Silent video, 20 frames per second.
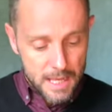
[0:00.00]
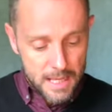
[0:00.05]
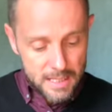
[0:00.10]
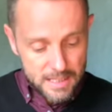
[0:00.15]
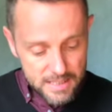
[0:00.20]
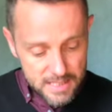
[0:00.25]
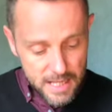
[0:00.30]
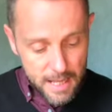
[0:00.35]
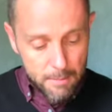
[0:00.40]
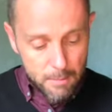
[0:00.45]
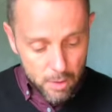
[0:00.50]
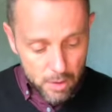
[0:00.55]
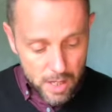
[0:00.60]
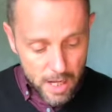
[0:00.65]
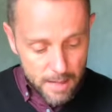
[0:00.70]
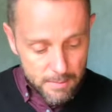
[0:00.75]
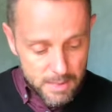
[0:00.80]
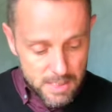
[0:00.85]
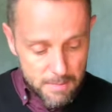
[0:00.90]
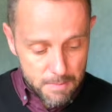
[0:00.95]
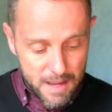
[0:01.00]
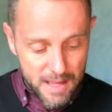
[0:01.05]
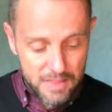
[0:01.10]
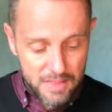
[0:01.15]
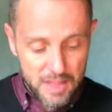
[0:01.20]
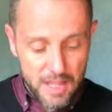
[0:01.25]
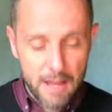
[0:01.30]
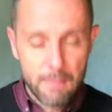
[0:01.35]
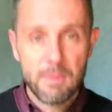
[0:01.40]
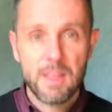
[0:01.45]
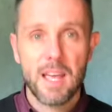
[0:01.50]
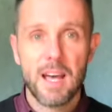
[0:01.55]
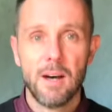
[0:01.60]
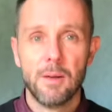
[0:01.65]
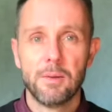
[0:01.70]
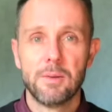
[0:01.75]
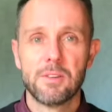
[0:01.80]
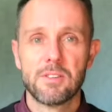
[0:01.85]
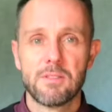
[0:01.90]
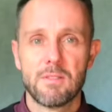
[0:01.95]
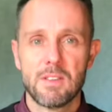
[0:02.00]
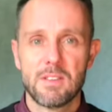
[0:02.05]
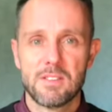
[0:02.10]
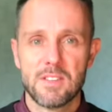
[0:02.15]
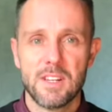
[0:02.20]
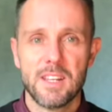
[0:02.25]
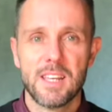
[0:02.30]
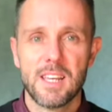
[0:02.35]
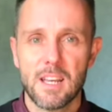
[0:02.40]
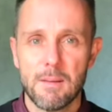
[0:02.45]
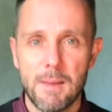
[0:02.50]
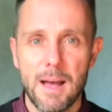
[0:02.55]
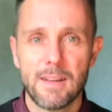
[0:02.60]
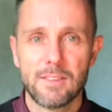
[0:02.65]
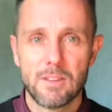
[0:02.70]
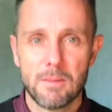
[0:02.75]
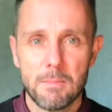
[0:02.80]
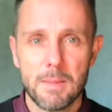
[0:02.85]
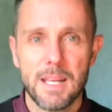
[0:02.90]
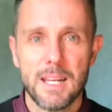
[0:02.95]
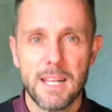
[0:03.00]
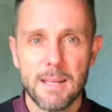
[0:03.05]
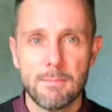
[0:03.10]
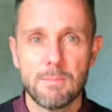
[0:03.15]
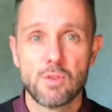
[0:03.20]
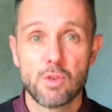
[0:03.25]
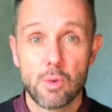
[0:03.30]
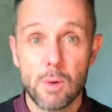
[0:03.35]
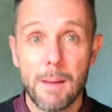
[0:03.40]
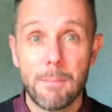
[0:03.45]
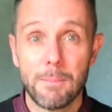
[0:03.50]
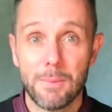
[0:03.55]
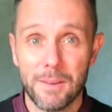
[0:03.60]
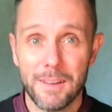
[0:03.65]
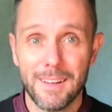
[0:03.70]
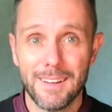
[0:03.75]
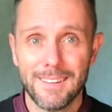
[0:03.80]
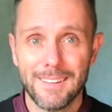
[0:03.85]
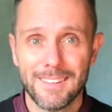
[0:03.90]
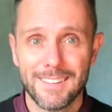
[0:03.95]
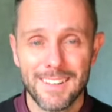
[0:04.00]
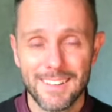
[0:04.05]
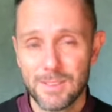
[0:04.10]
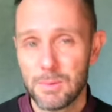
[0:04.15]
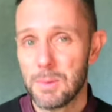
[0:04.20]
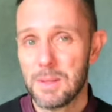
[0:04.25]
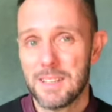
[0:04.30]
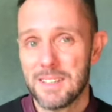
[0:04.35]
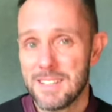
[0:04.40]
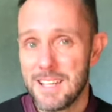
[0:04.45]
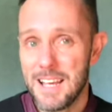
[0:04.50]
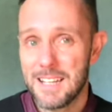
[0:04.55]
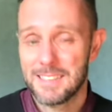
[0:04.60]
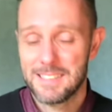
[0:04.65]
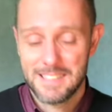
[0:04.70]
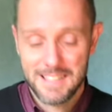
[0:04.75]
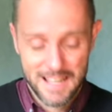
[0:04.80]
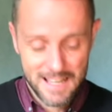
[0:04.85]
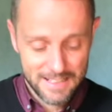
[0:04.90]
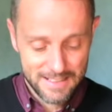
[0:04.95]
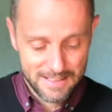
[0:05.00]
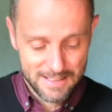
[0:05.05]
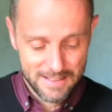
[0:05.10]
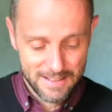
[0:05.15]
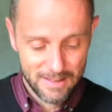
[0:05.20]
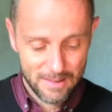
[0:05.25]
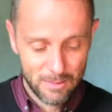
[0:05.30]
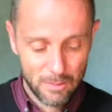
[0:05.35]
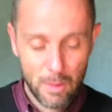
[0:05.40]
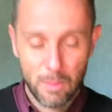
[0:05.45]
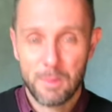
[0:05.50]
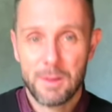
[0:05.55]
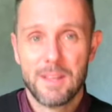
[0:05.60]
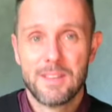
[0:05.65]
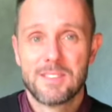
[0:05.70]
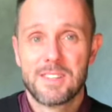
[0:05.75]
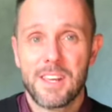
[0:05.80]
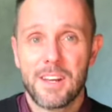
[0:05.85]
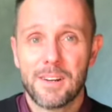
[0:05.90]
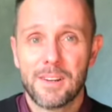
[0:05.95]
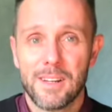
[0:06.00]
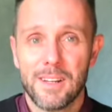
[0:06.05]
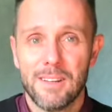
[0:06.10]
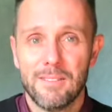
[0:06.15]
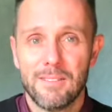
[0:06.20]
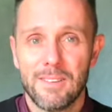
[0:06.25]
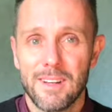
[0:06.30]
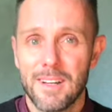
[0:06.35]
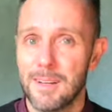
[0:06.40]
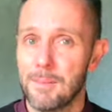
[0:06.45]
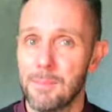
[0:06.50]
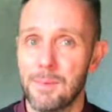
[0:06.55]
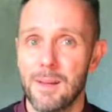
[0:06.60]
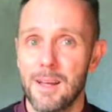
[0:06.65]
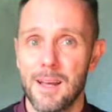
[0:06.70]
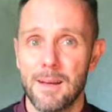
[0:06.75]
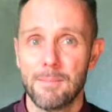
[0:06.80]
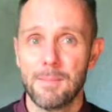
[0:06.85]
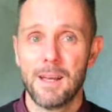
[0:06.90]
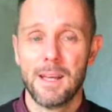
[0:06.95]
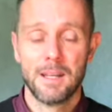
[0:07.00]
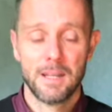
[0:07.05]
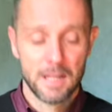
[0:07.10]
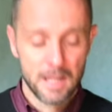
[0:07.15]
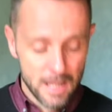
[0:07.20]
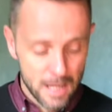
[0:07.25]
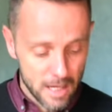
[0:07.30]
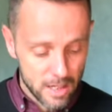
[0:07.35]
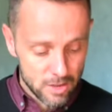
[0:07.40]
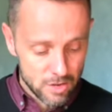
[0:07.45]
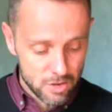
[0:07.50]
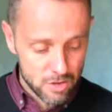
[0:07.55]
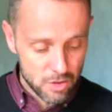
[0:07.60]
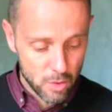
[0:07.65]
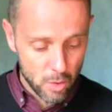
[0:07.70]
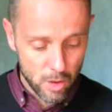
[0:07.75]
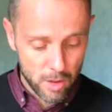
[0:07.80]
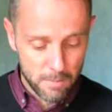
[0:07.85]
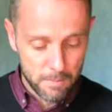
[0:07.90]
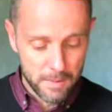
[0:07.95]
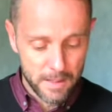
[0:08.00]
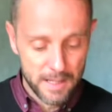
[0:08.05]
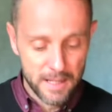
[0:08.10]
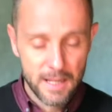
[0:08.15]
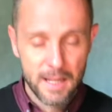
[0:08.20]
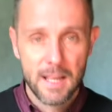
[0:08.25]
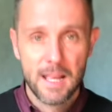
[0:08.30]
Samuel comes to Bethlehem, the elders of the city come out to meet him trembling. That's what the text says. What were they scared of? I'm not sure, but